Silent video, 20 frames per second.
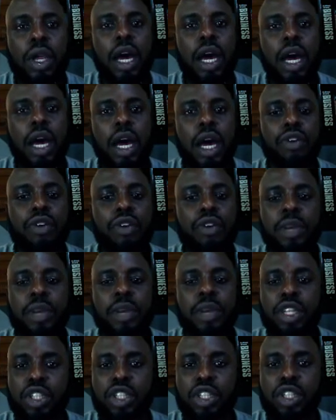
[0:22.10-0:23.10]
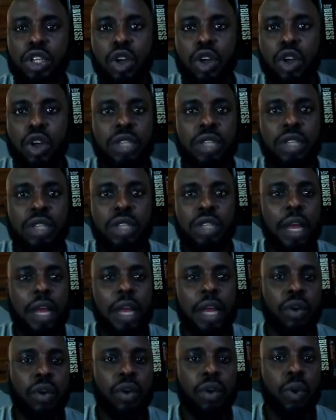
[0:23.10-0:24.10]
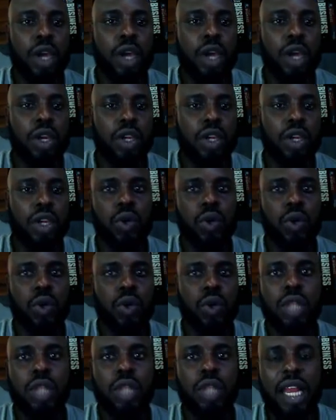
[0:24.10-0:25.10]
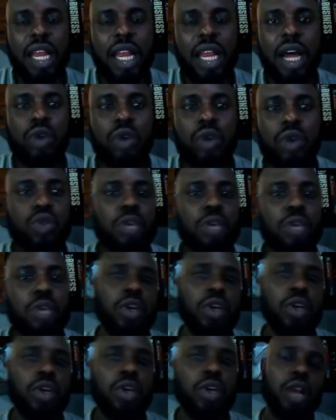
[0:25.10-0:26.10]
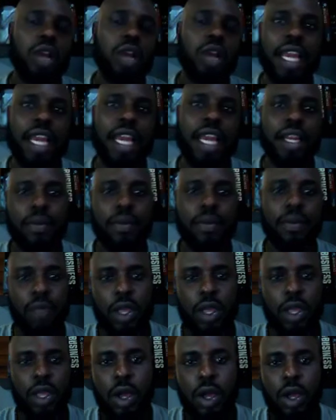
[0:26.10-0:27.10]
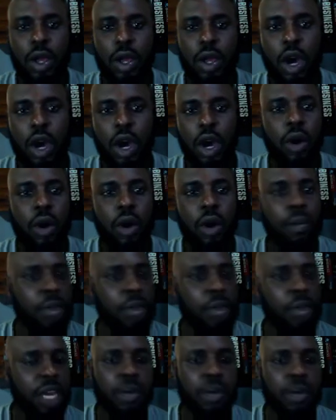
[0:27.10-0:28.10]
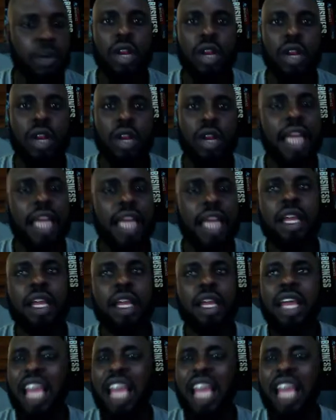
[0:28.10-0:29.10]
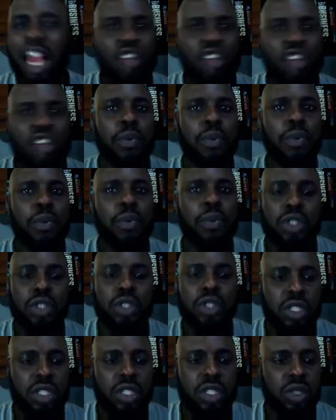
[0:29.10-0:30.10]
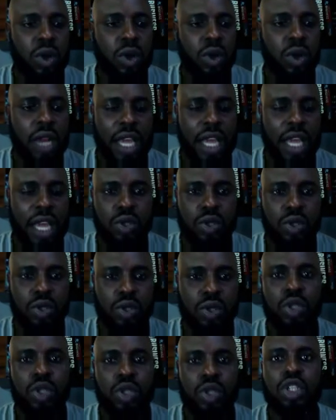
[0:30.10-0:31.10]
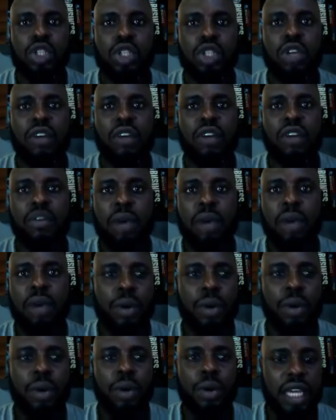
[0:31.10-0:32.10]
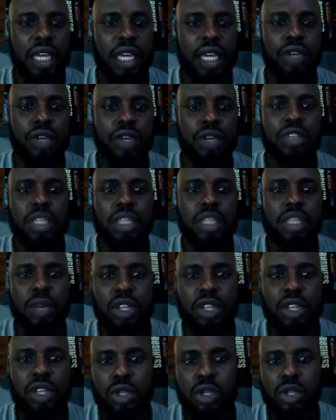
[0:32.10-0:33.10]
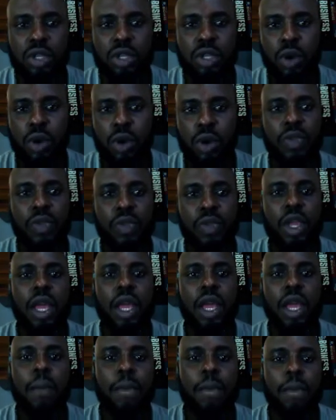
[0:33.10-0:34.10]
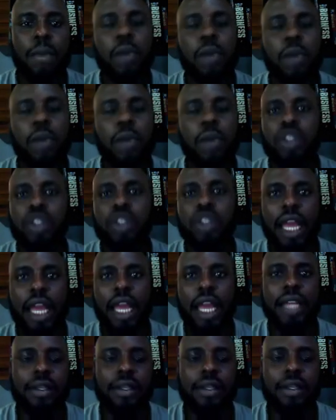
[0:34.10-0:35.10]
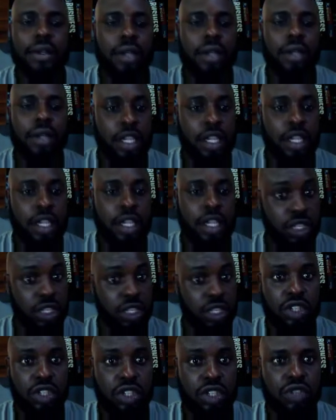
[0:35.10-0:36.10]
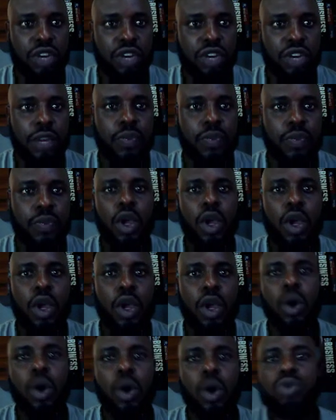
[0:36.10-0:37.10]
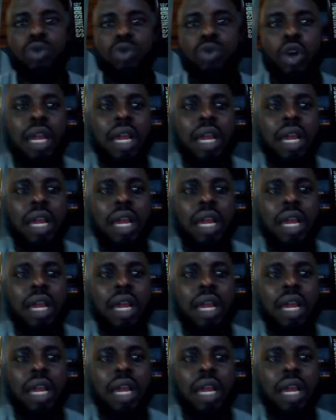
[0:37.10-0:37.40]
Rhythmenergy.com is a platform where you learn how to make money online. Making money online, a lot of opportunities online to you discover from our website rhythmenergy.com. Make money online. It's real. Welcome to